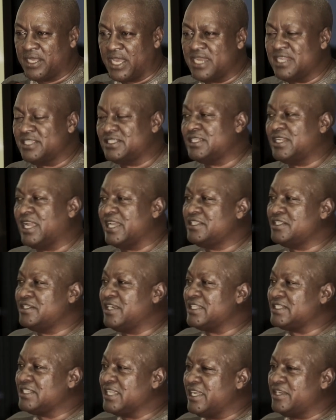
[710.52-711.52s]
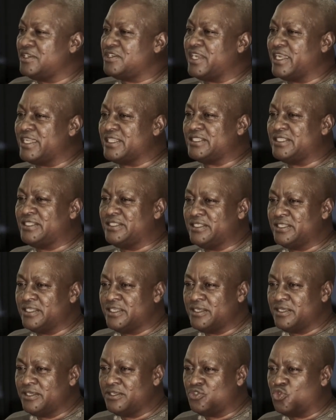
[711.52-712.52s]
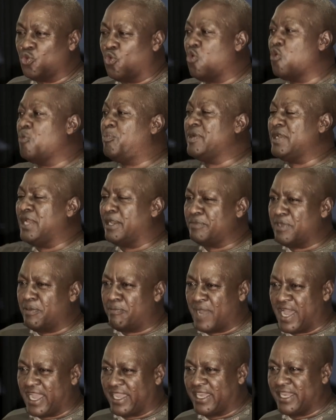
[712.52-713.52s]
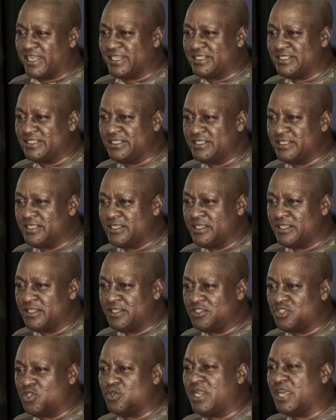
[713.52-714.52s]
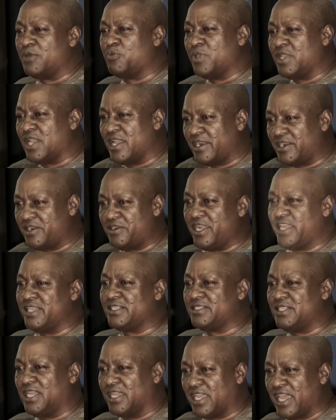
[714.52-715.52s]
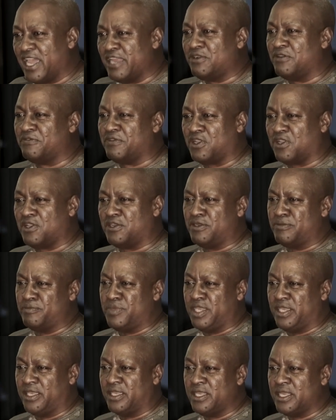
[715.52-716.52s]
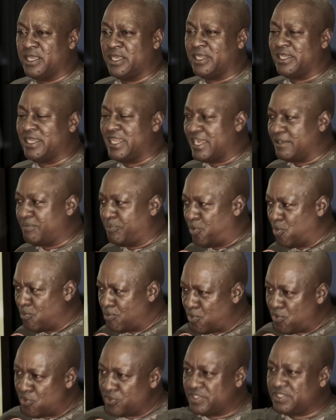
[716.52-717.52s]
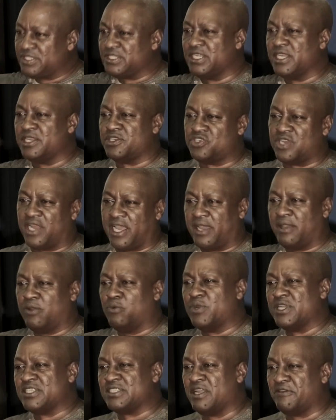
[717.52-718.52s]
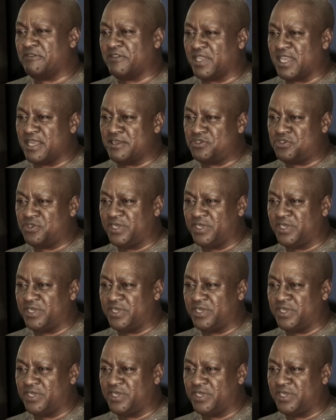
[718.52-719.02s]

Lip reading: And it's in Nigeria's interest to open up the markets so that we can create the kind of economy that promotes intra-West African